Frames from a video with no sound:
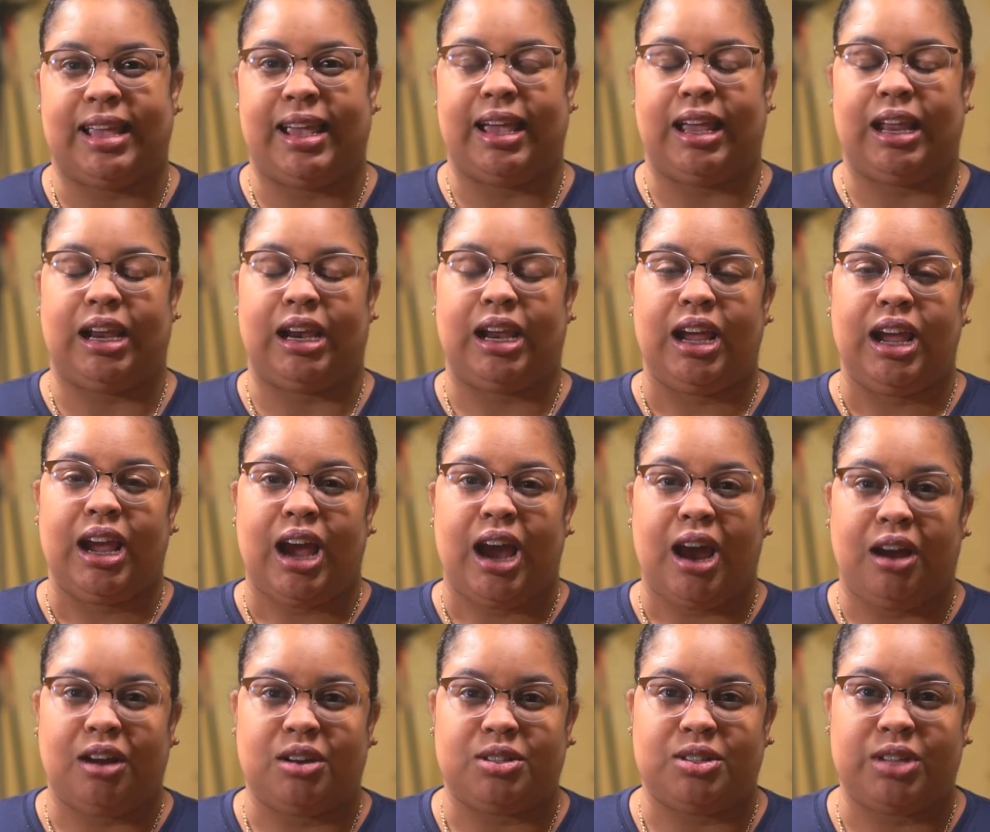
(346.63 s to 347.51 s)
and
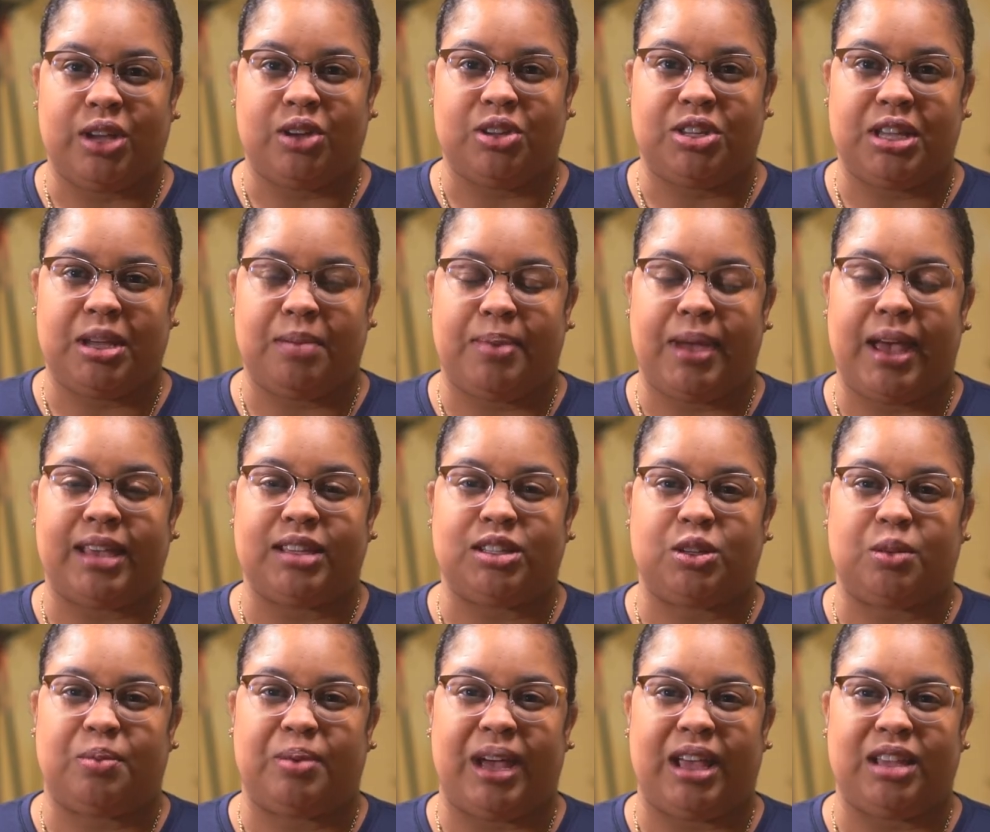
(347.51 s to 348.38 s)
our associate
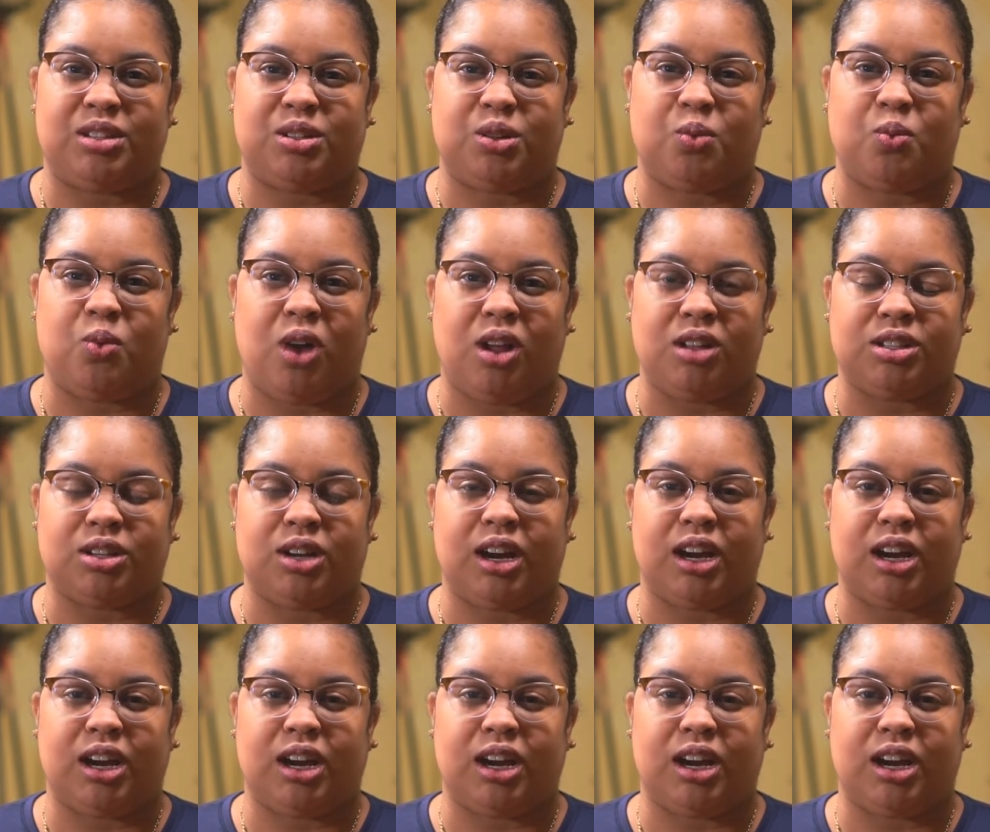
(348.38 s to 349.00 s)
pastor, Pastor Walter,